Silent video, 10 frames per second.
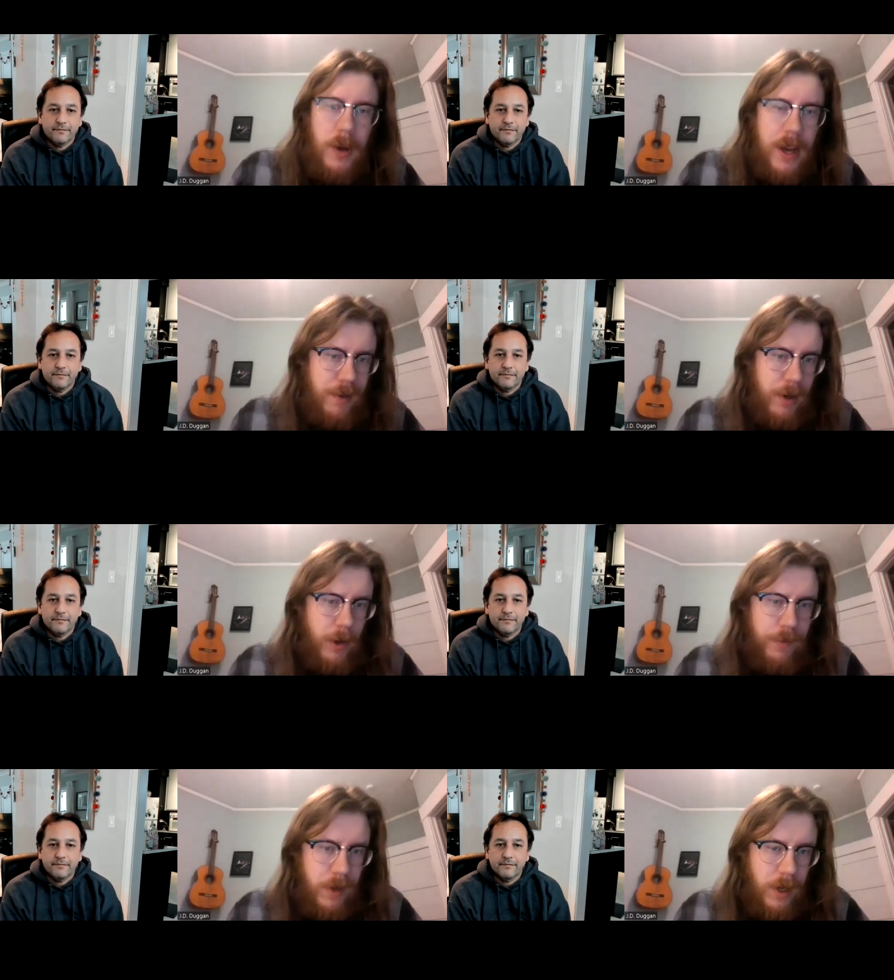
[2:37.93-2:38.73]
Speaker 1: you have your
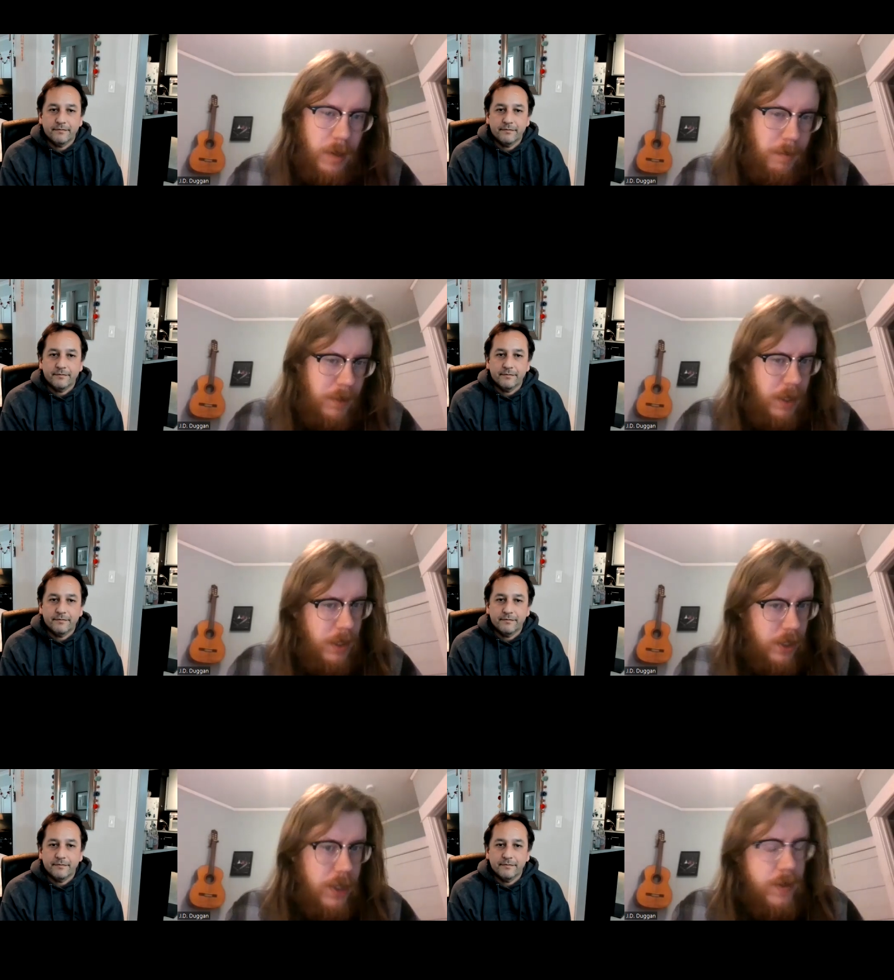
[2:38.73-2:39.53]
own firm.
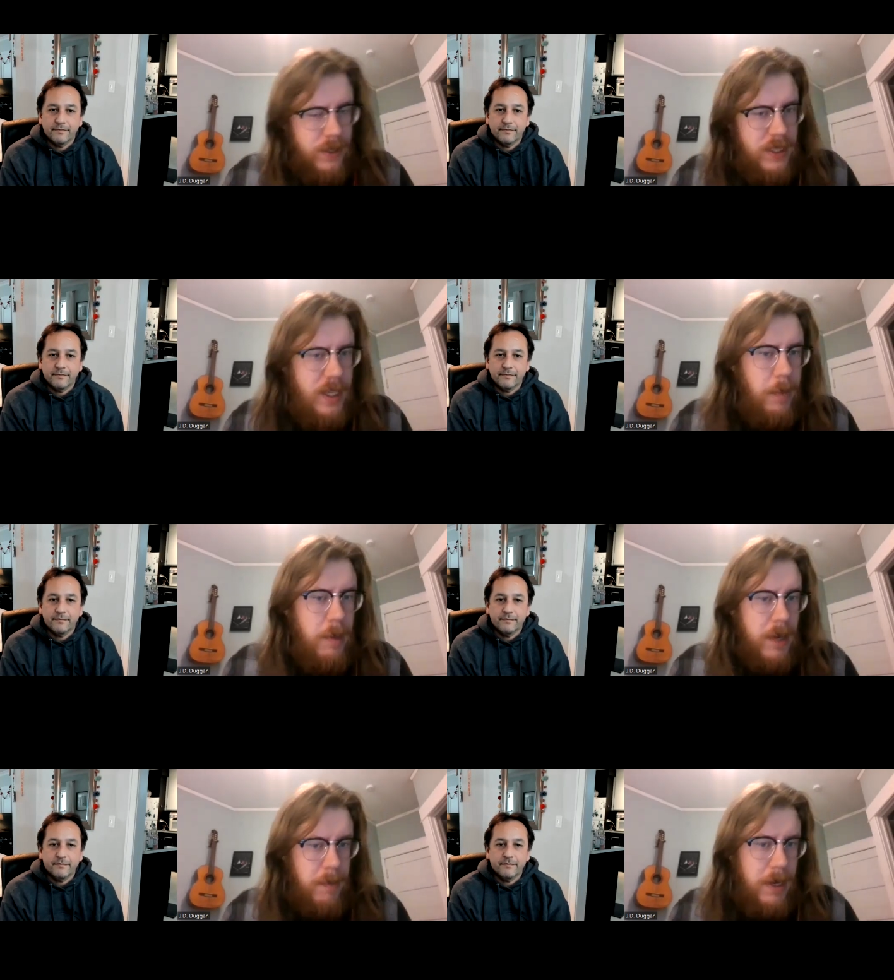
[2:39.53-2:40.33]
Could you tell me
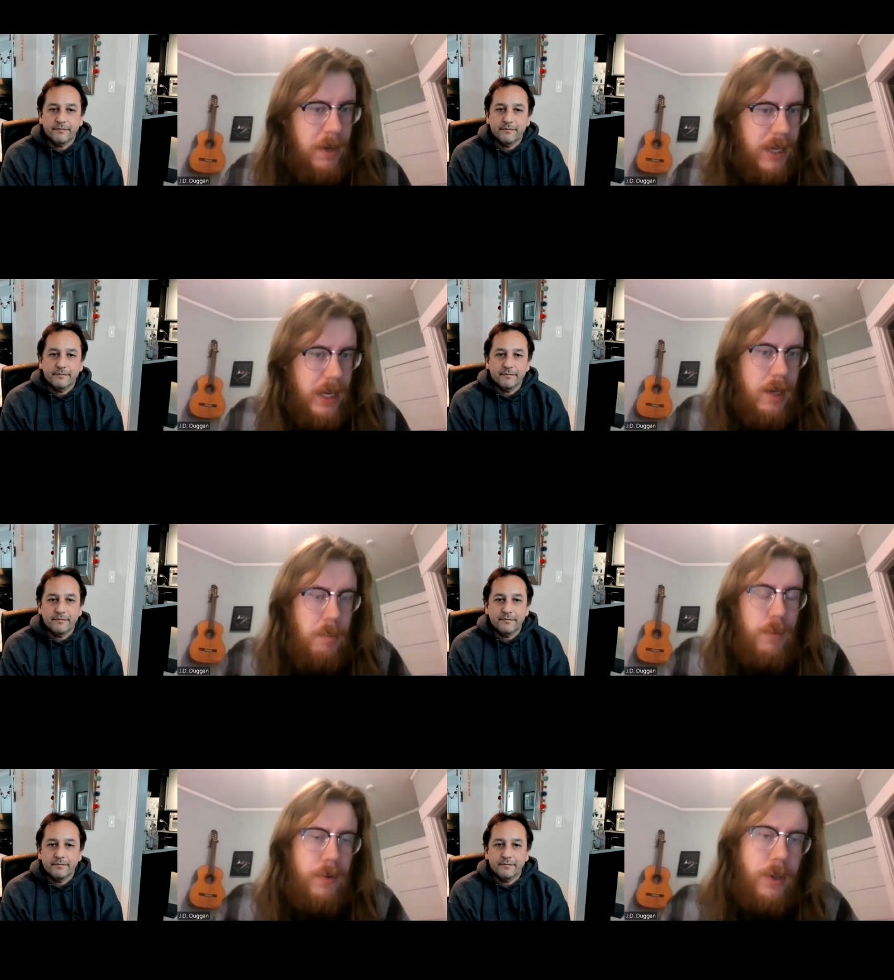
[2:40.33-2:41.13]
a bit about kind of your
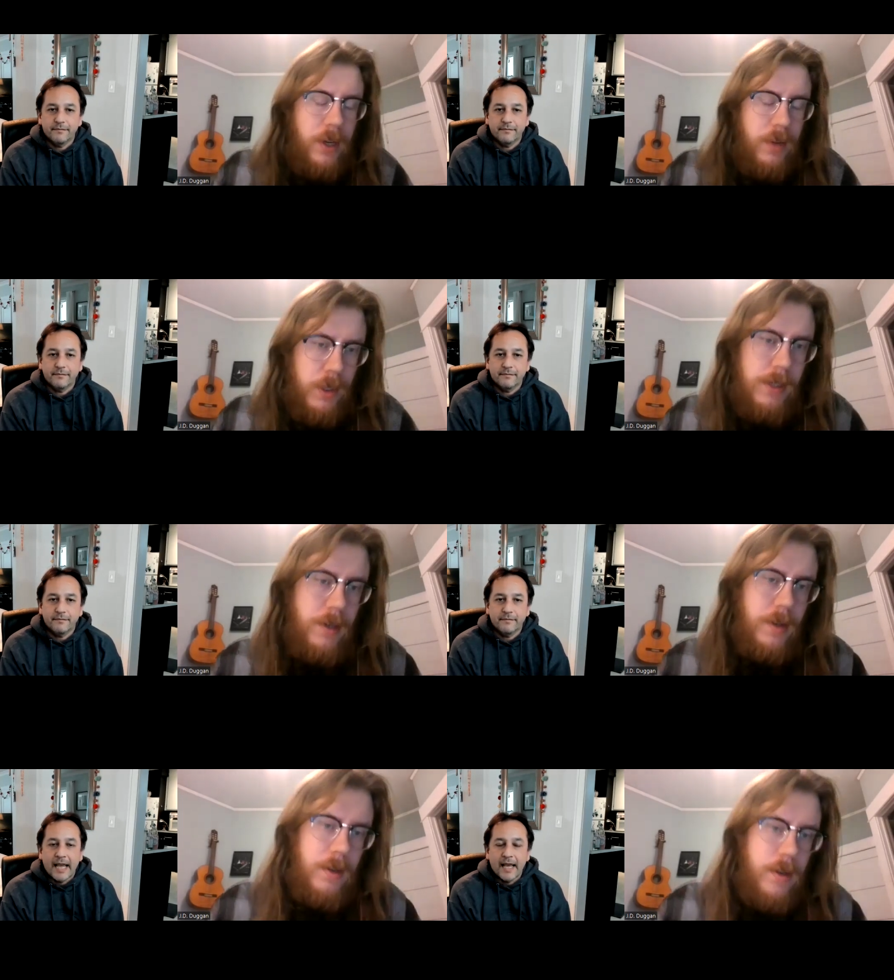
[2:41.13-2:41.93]
portfolio of work?
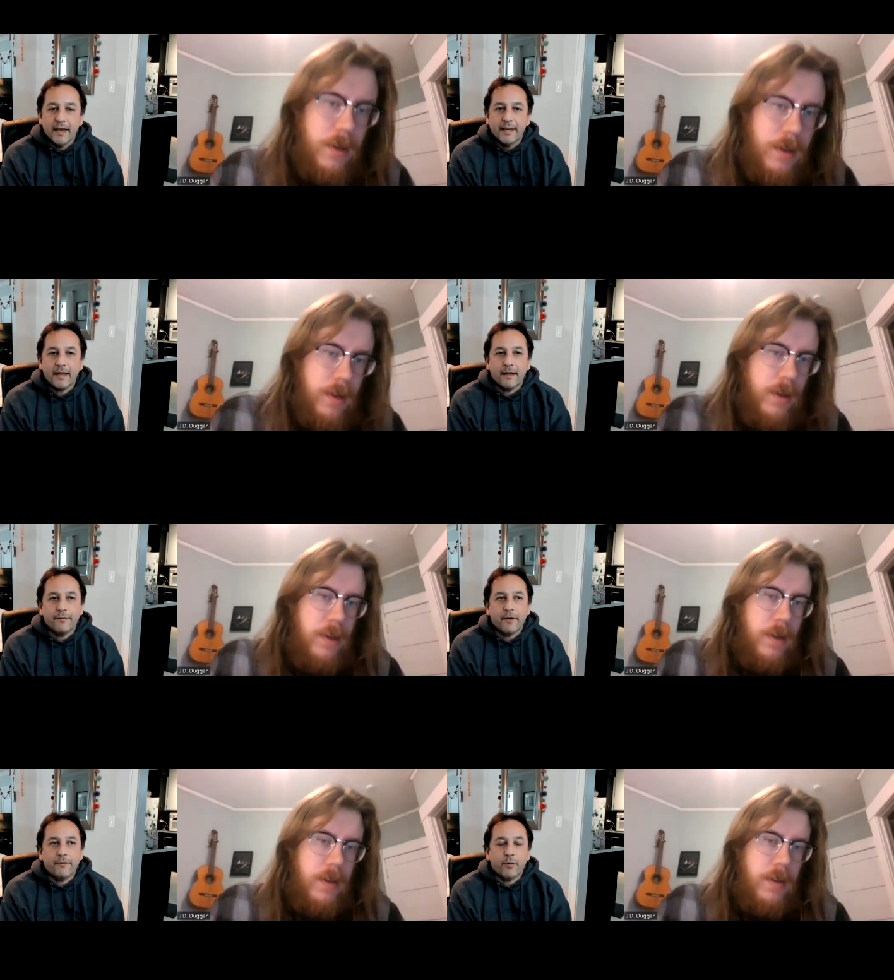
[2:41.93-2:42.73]

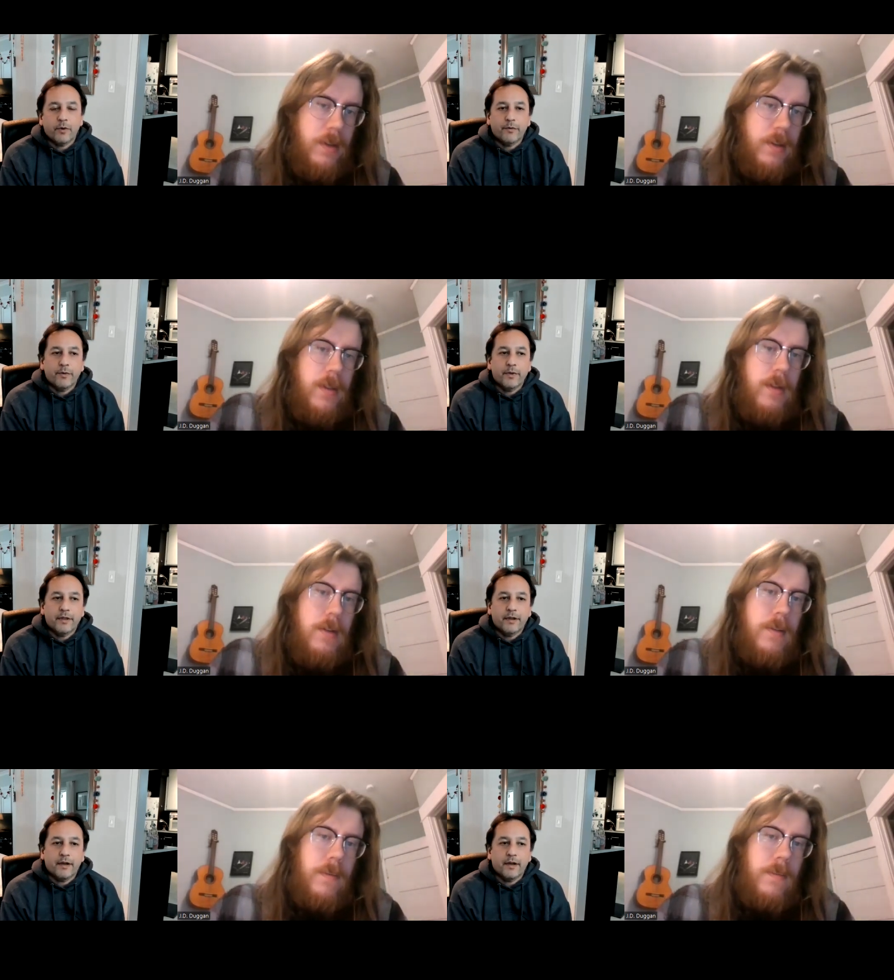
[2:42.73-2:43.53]
Speaker 2: Yeah, I've worked with
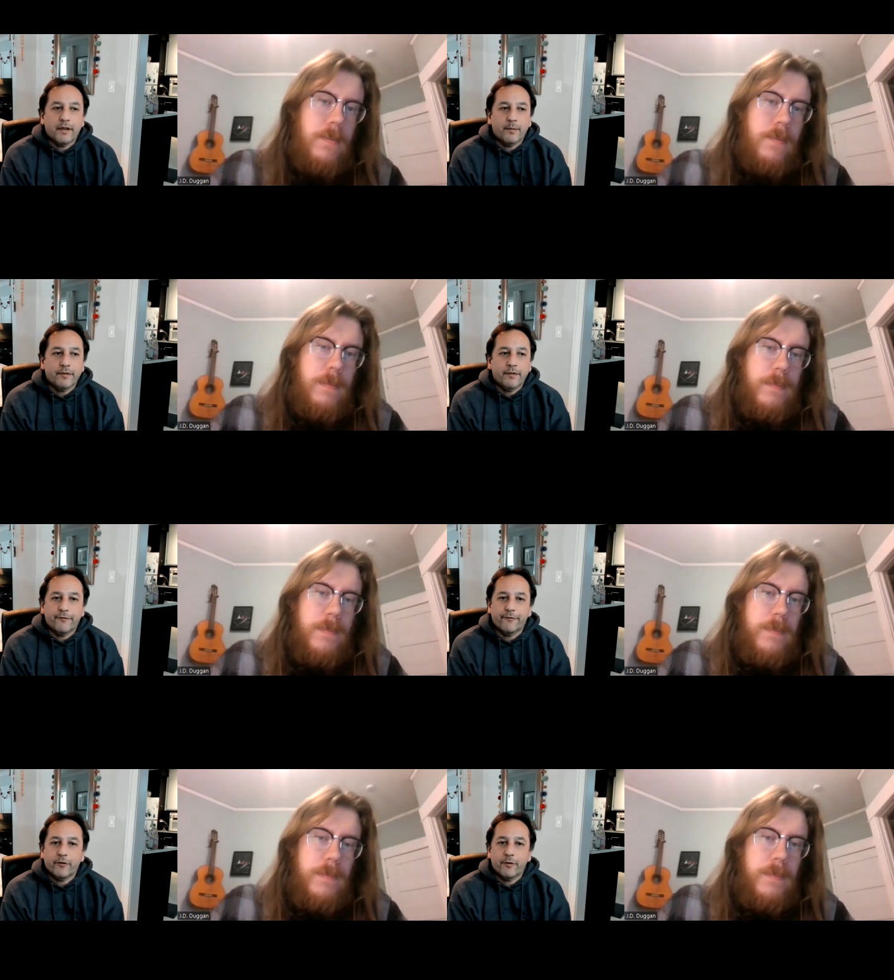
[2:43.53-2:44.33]
uh, a number of
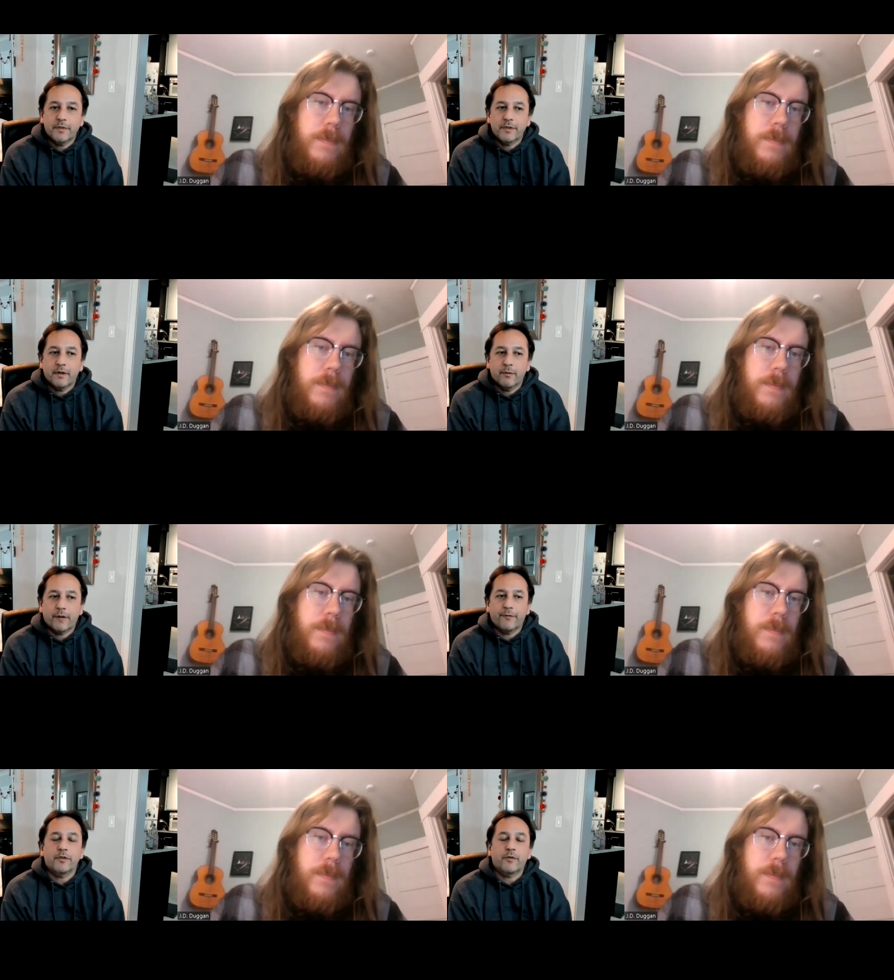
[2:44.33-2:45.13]
different firms. Uh, when I
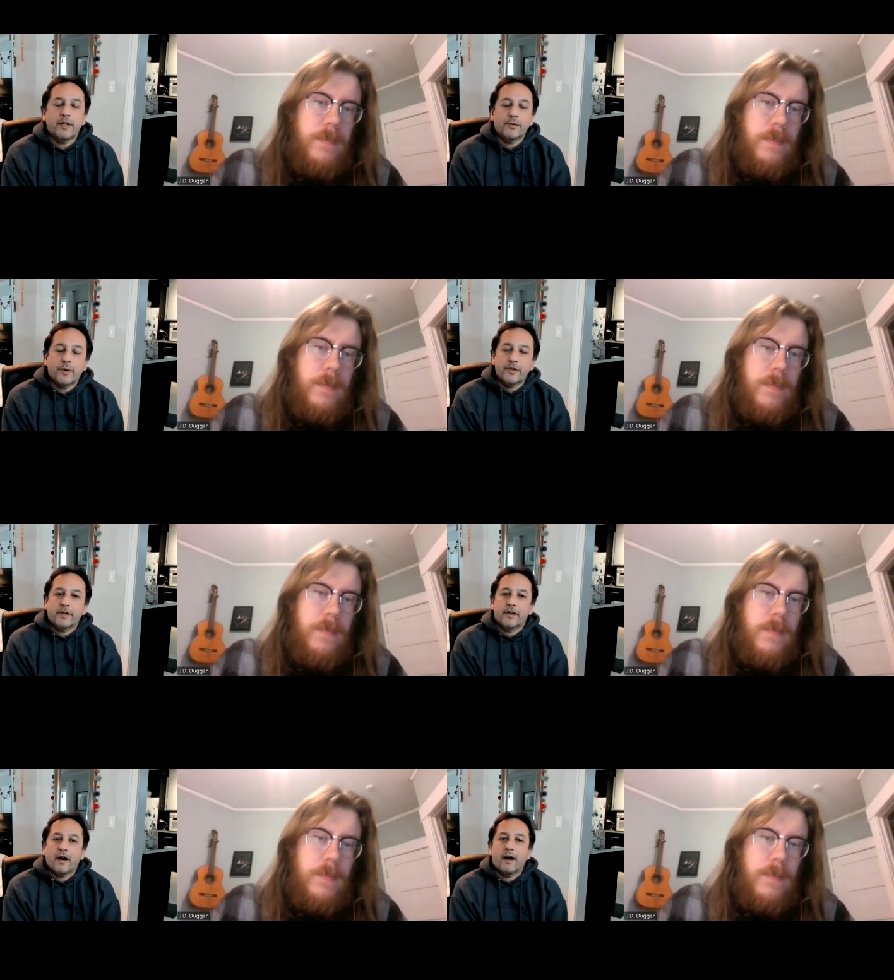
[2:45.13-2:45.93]
first graduated
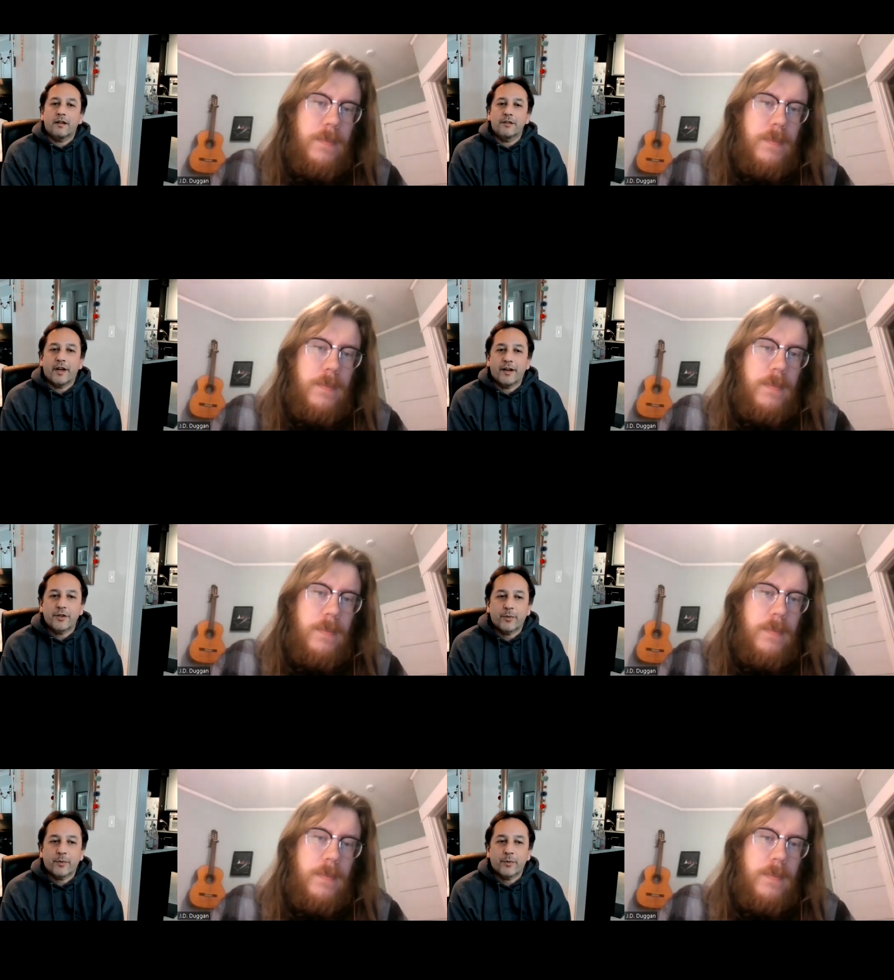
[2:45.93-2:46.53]
college, I actually